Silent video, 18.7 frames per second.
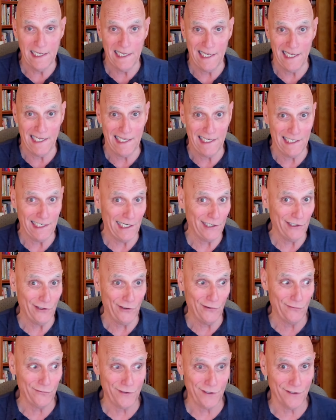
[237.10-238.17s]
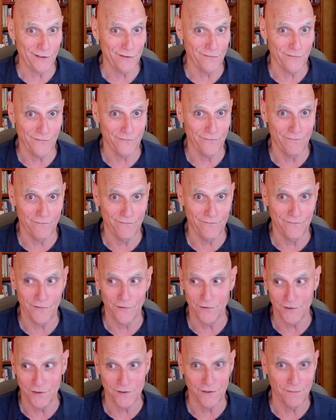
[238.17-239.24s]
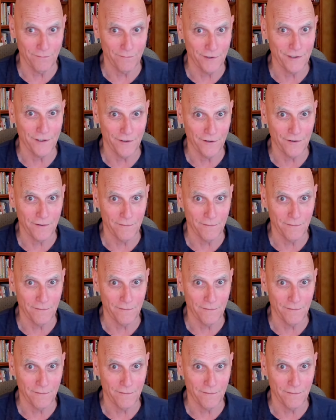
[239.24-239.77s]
I know the other folks here are pretty darn